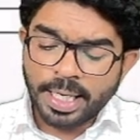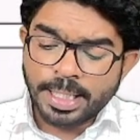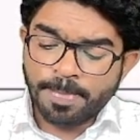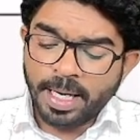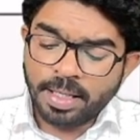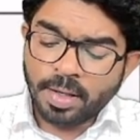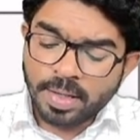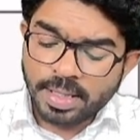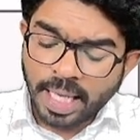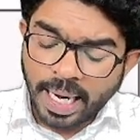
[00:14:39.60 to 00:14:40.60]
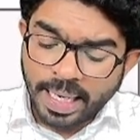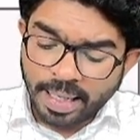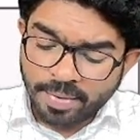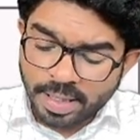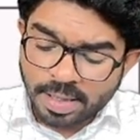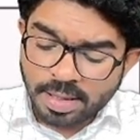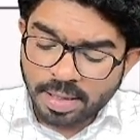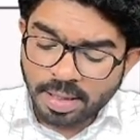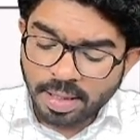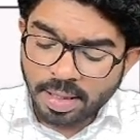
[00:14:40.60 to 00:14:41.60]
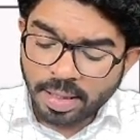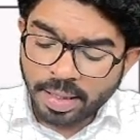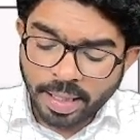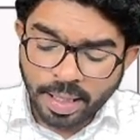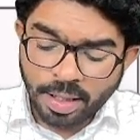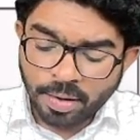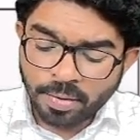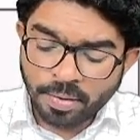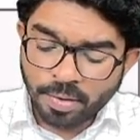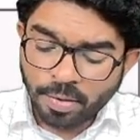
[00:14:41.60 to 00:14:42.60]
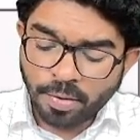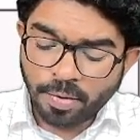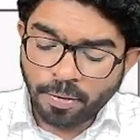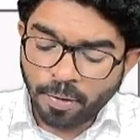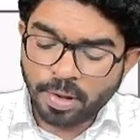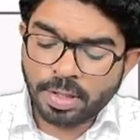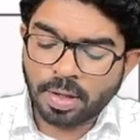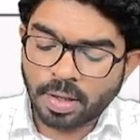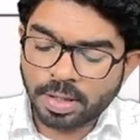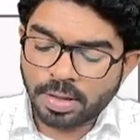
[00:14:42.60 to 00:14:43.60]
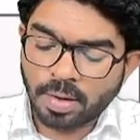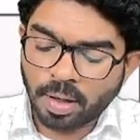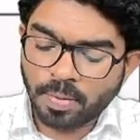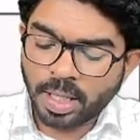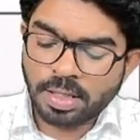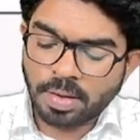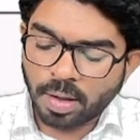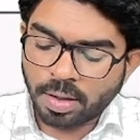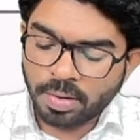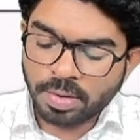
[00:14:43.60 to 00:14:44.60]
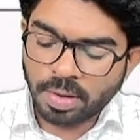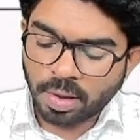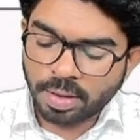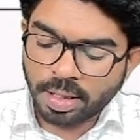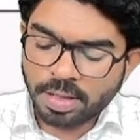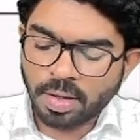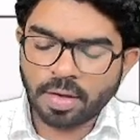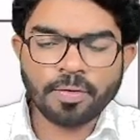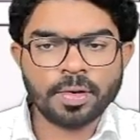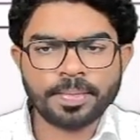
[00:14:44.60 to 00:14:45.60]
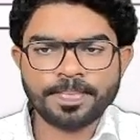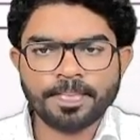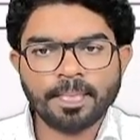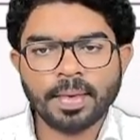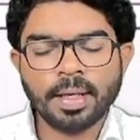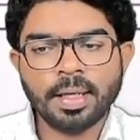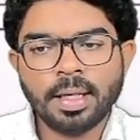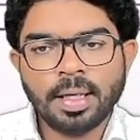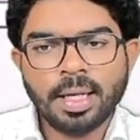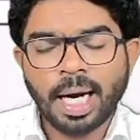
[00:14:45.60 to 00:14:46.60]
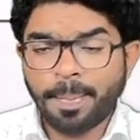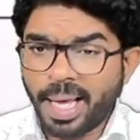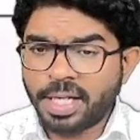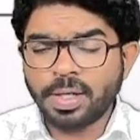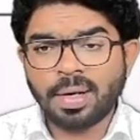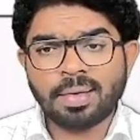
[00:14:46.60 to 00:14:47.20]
split those 8 hours into 4 slots, slot 1, slot 2, slot 3, slot 4. And make sure,